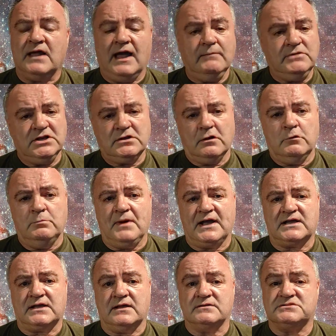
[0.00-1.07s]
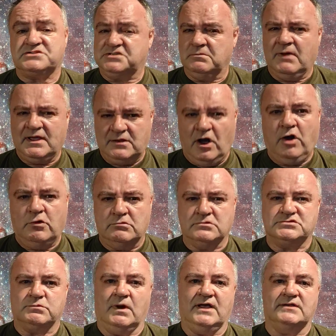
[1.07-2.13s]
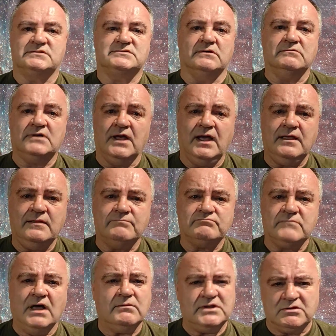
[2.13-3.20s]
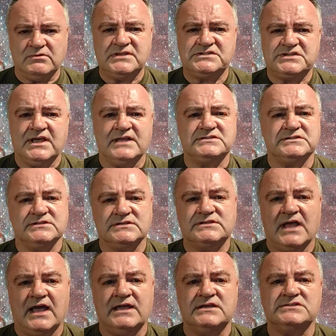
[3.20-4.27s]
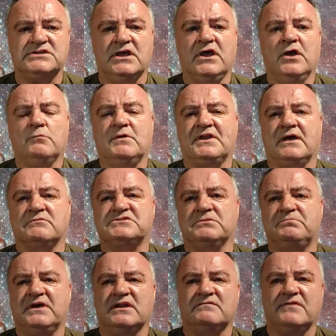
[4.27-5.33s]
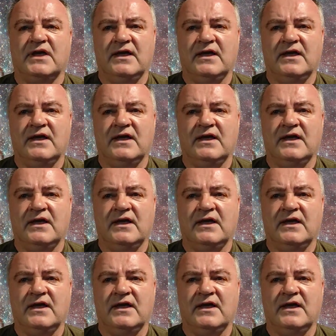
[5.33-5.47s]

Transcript: I'm going to go back to my old ways, okay? I'm going to return to the days when I was a bit of